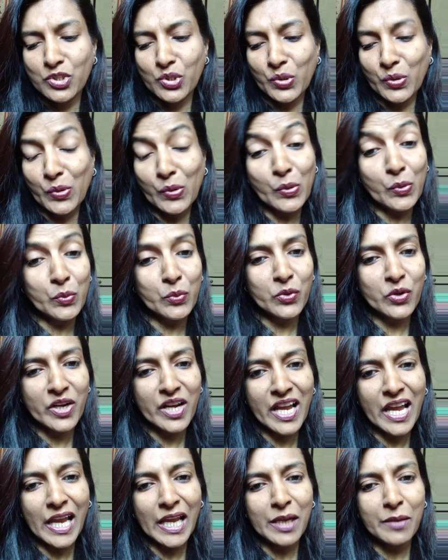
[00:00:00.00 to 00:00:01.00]
the
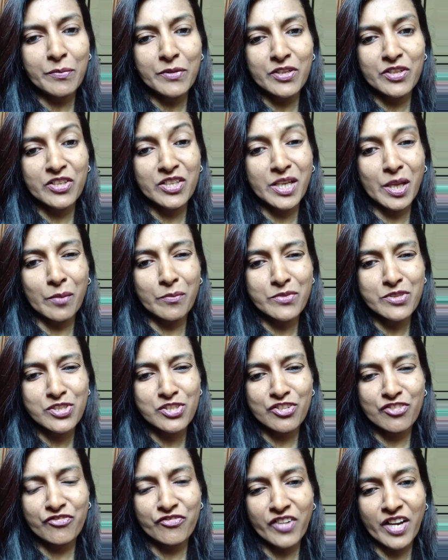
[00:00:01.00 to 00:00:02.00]
overhyped
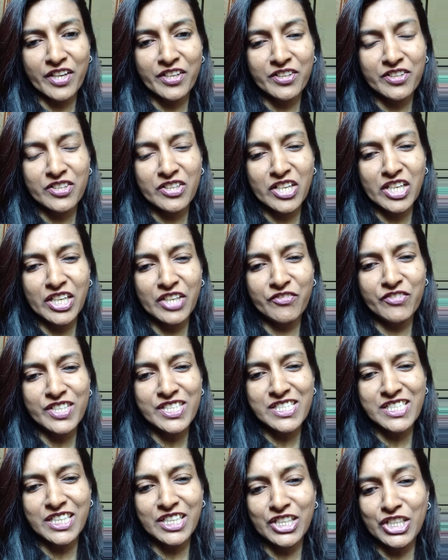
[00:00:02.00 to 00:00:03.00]
dumpster fire TV
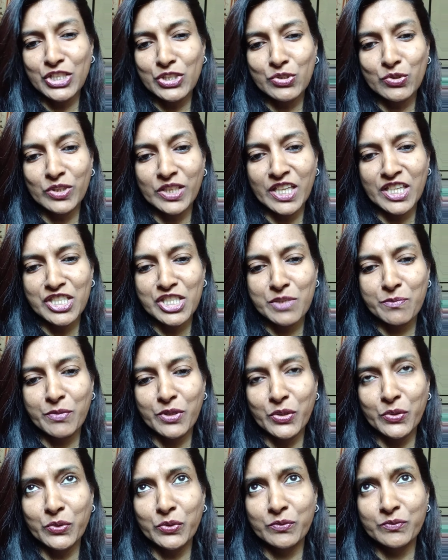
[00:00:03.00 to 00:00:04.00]
series on
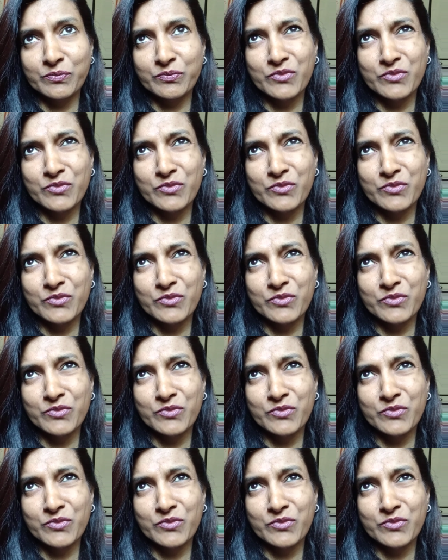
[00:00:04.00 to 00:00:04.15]
HBO,